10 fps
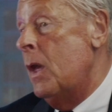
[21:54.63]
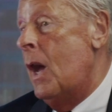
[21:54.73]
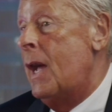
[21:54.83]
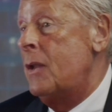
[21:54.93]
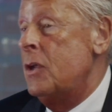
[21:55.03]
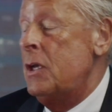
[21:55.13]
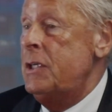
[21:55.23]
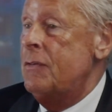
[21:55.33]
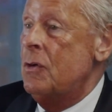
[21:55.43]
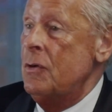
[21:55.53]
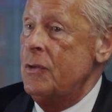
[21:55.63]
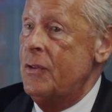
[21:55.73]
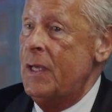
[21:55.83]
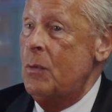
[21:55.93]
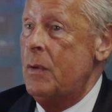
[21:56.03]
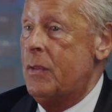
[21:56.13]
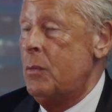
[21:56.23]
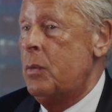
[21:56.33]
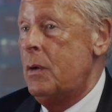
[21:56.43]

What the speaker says: And you've got to think whether